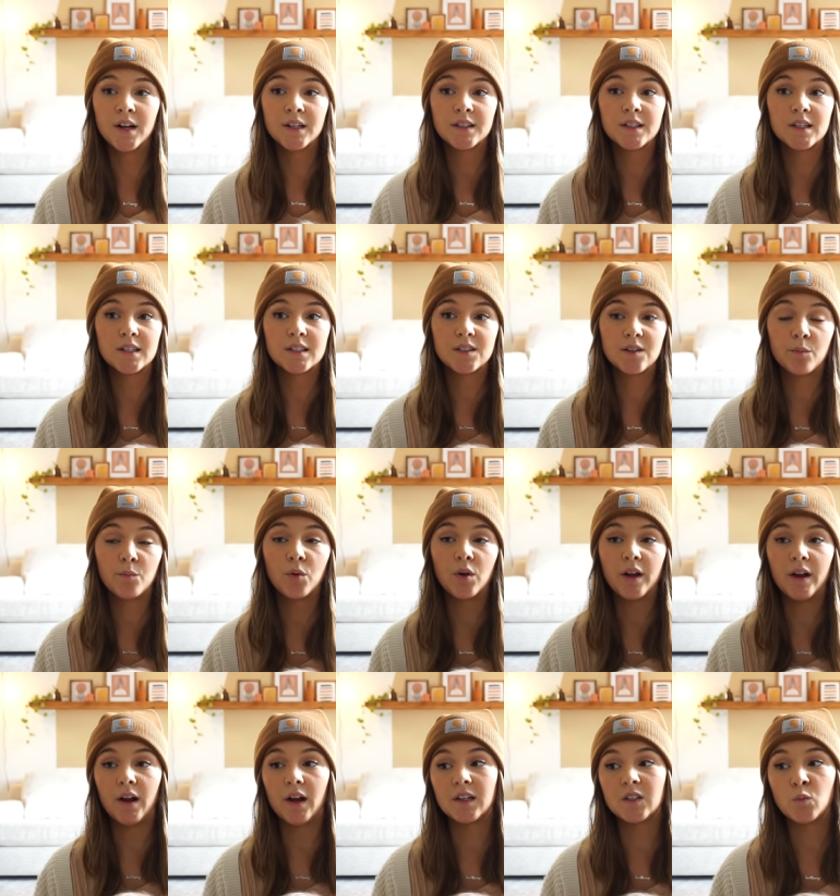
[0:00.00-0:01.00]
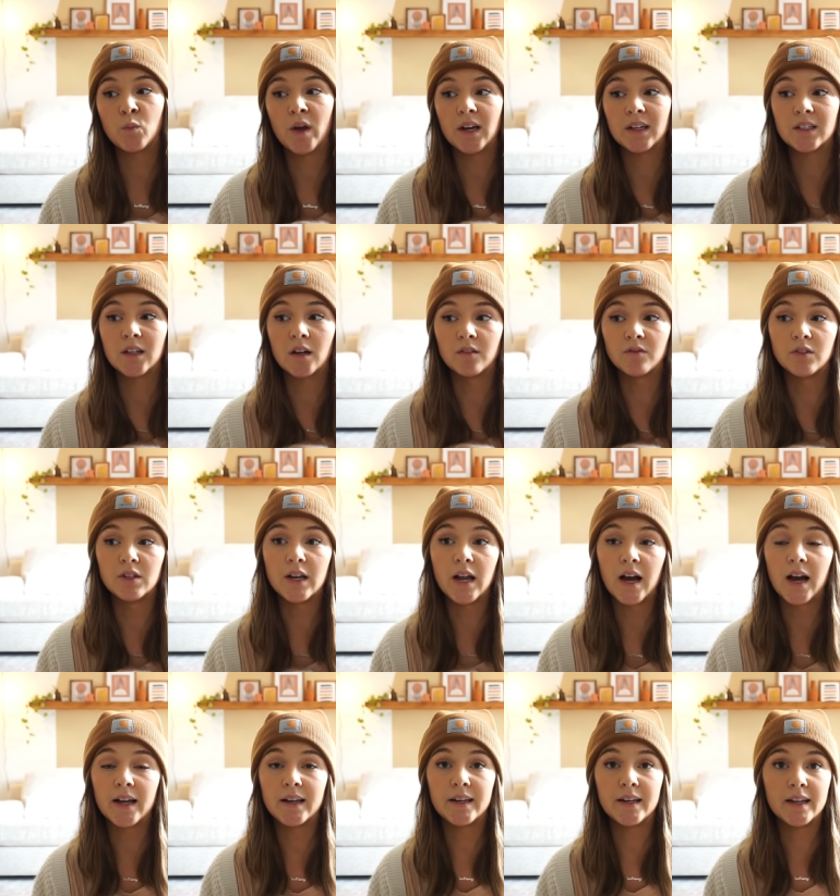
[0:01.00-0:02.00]
the simple aspect of
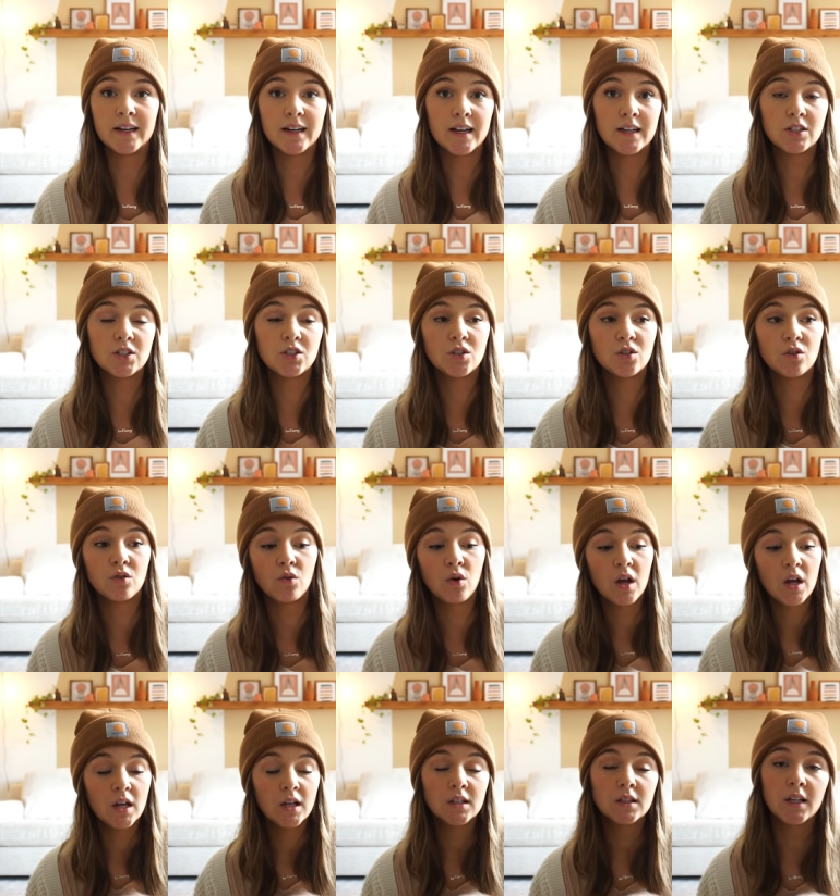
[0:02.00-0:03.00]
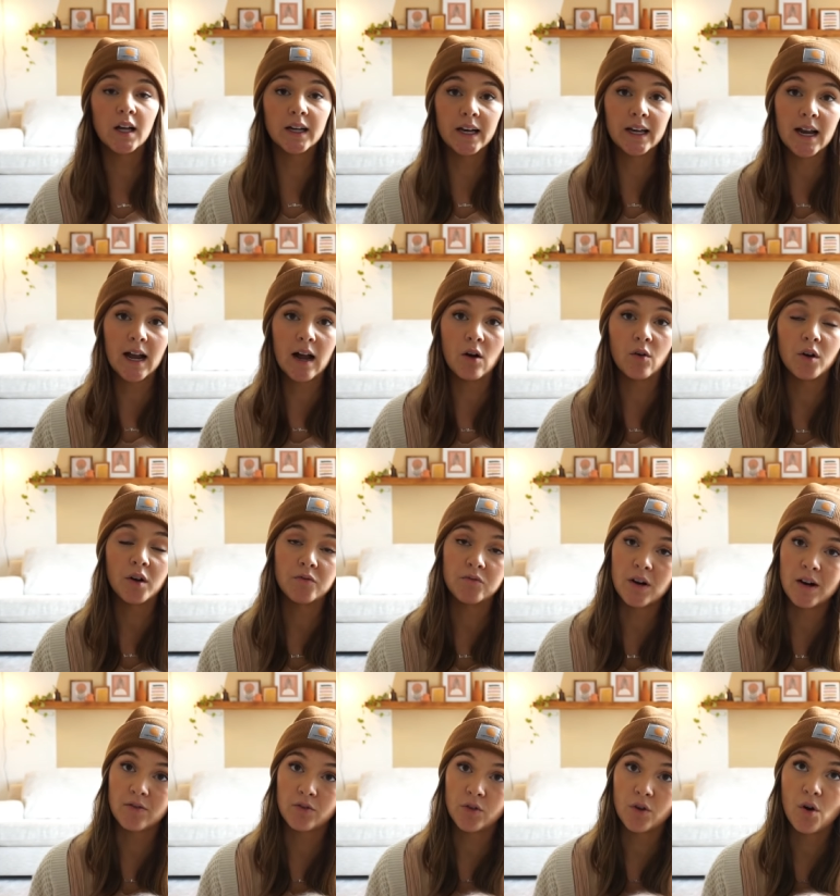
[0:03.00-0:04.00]
not needing to lug it out,
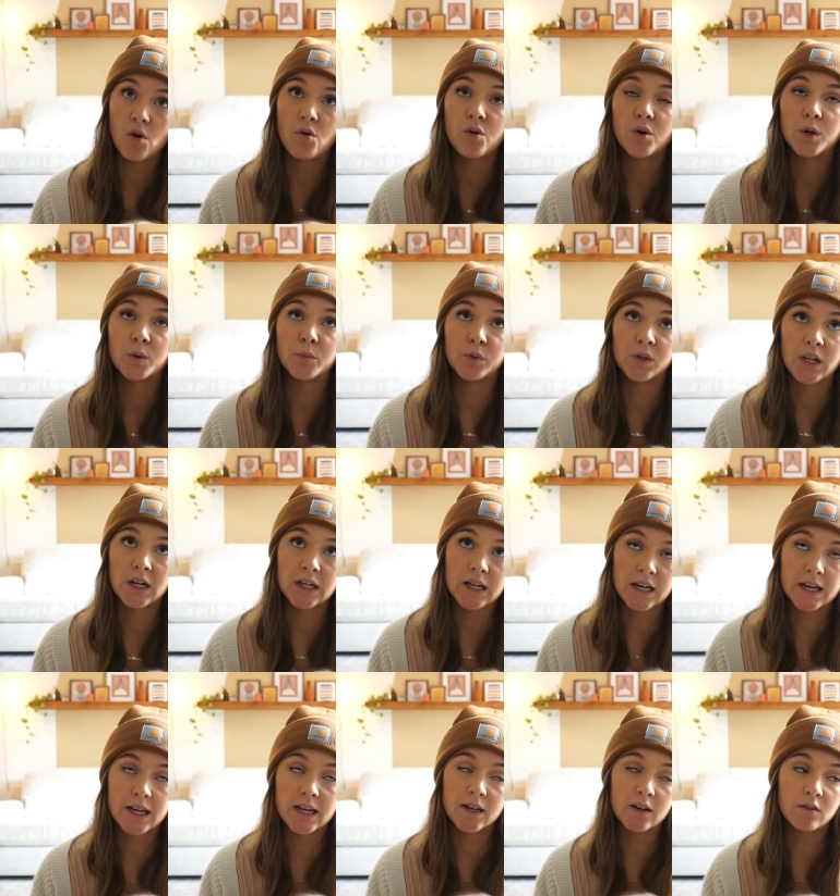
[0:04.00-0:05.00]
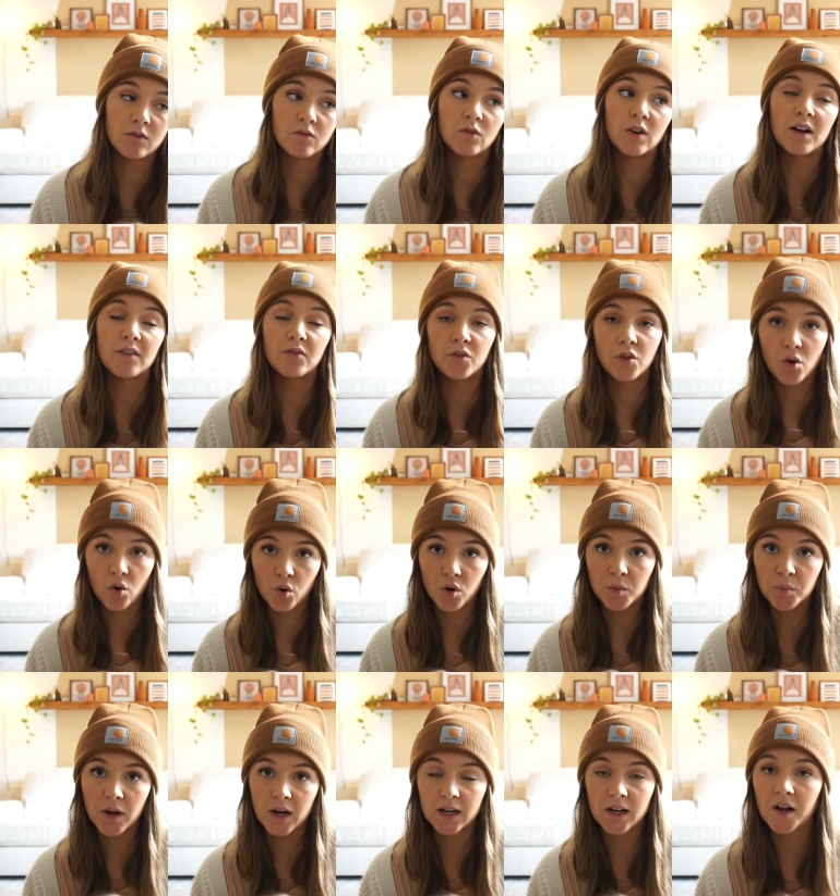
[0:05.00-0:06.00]
unravel the cord, plug it in, ravel the
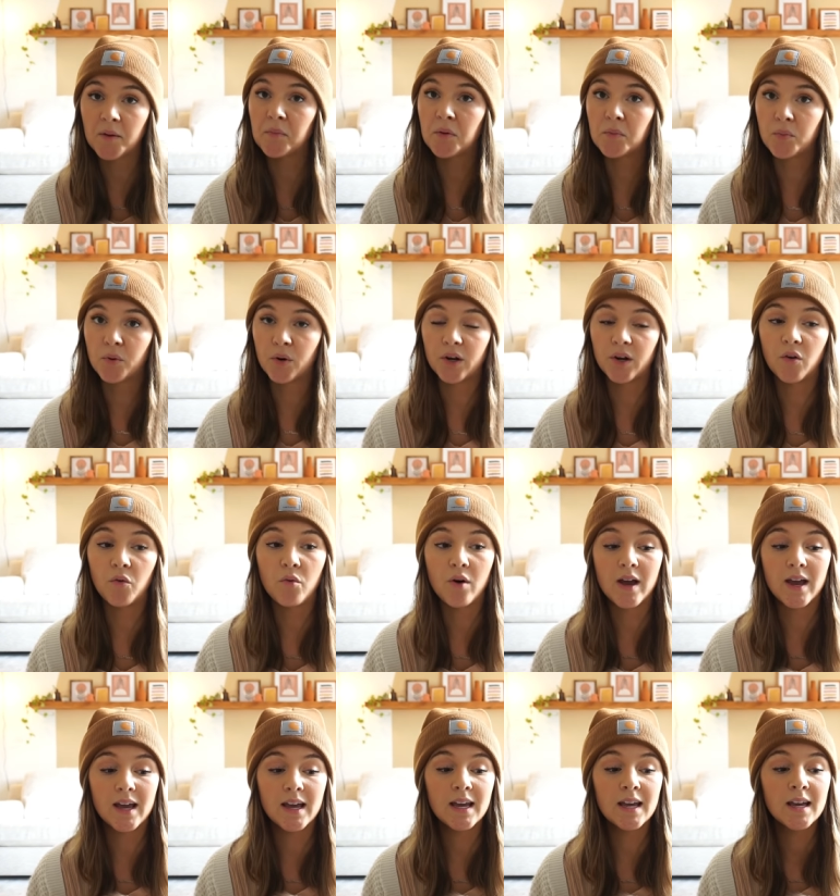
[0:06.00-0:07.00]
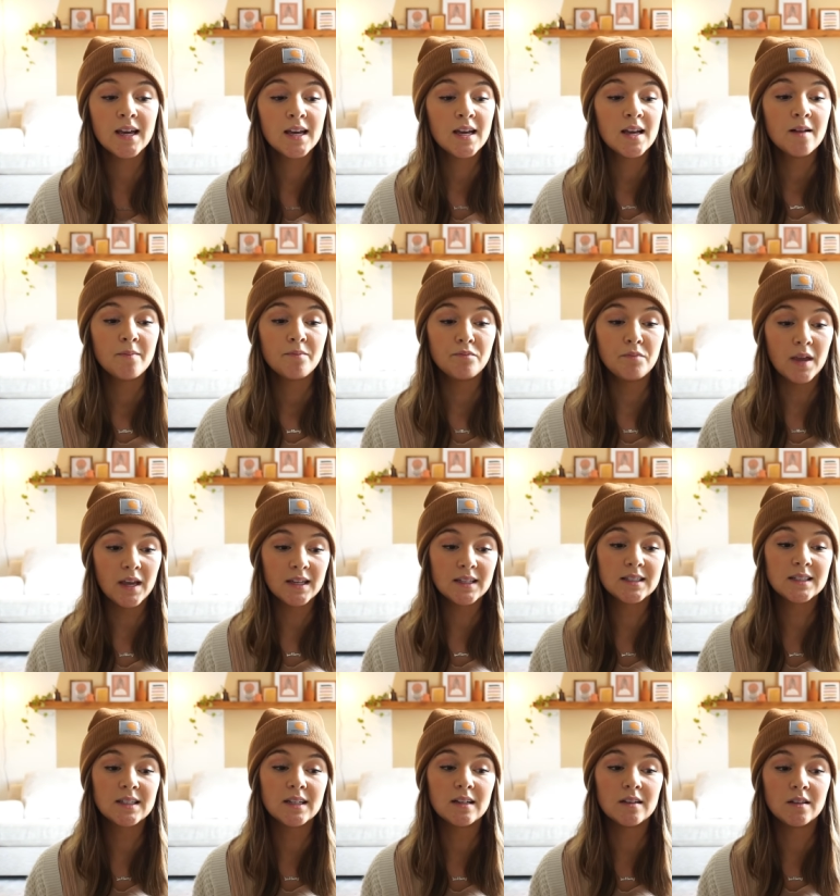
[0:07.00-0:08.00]
cord back up and put it away
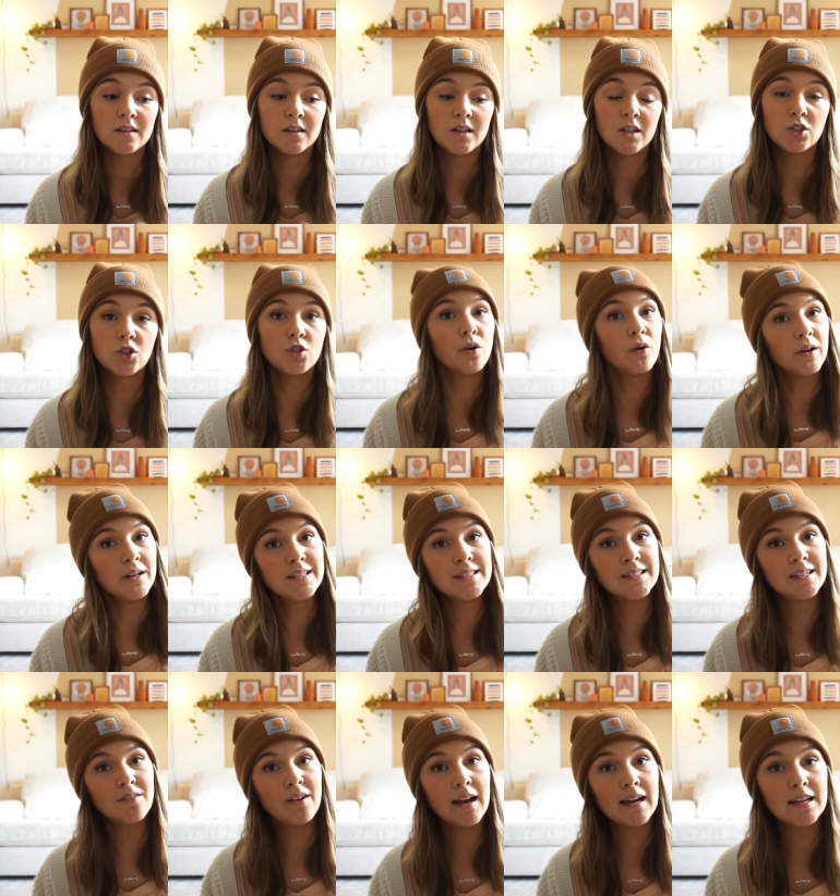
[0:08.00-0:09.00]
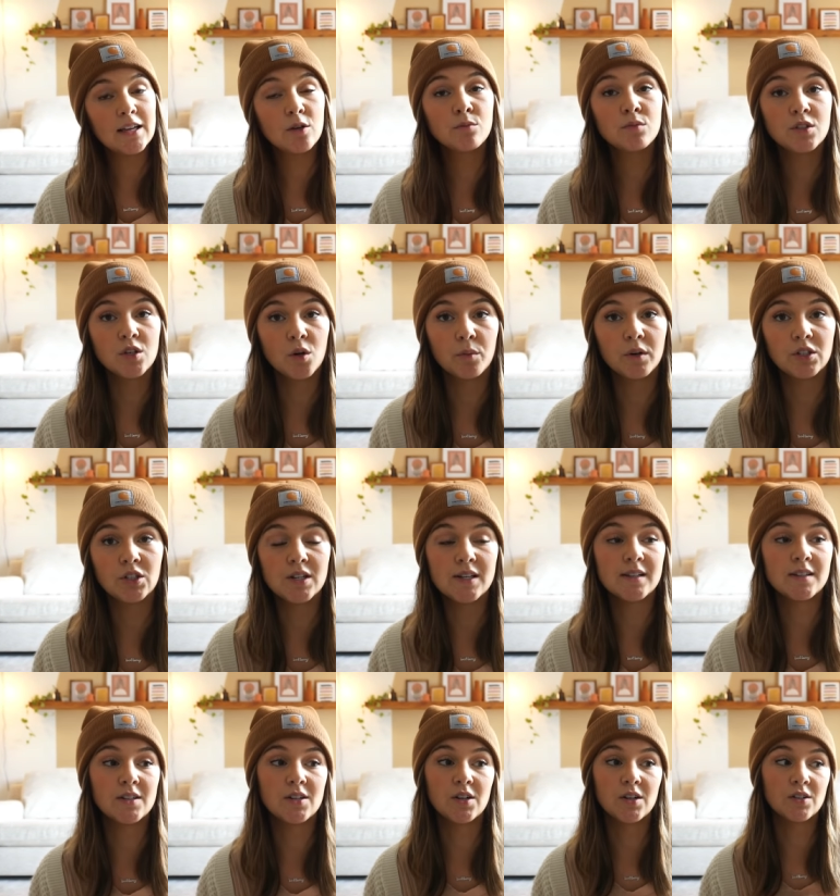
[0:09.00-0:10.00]
makes the choice to vacuum so much
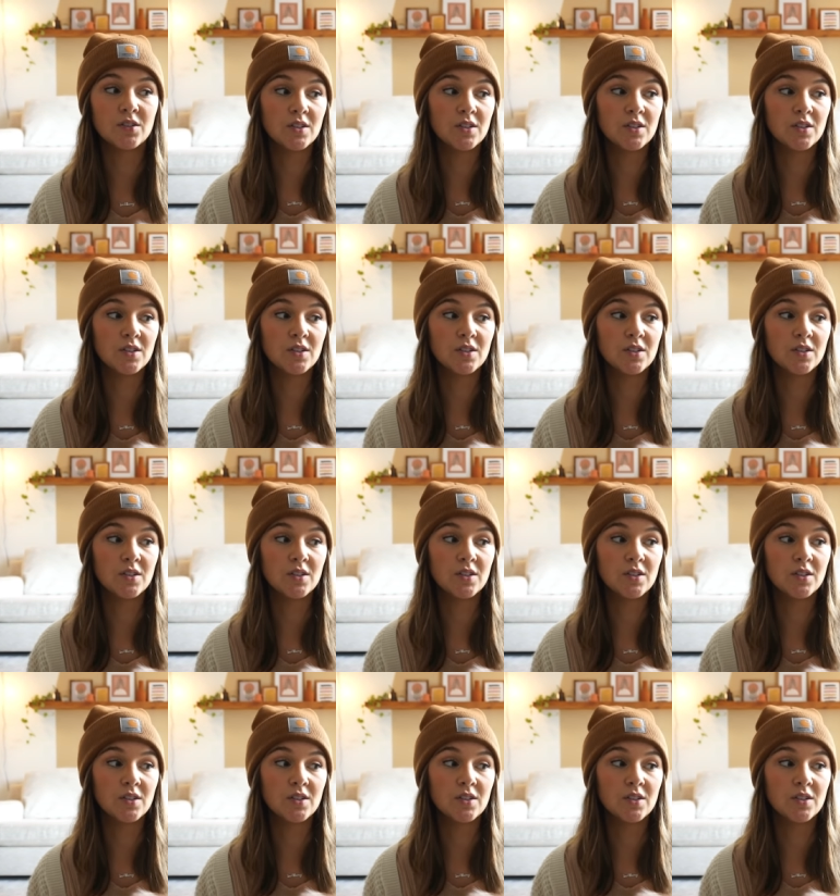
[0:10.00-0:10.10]
easier.